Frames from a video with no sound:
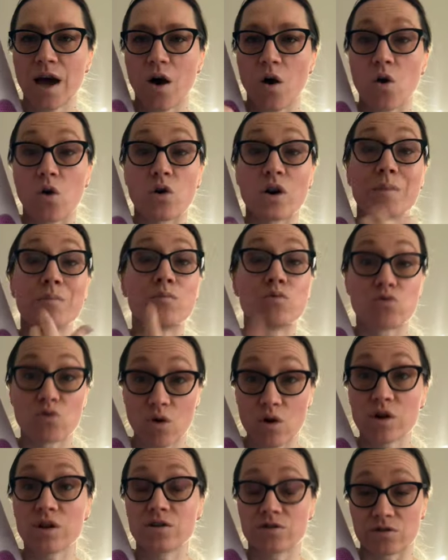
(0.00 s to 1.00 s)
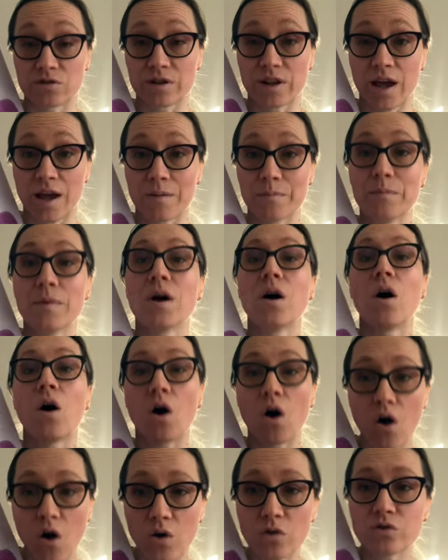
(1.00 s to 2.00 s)
or embroider them
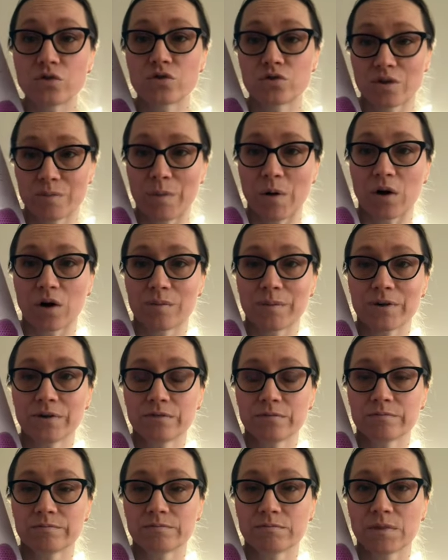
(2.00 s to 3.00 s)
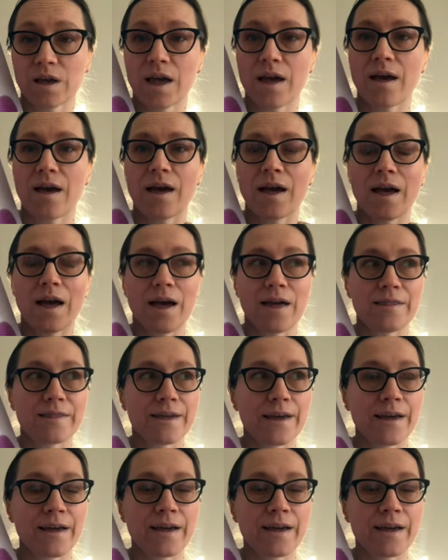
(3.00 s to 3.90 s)
onto the Pokemon, and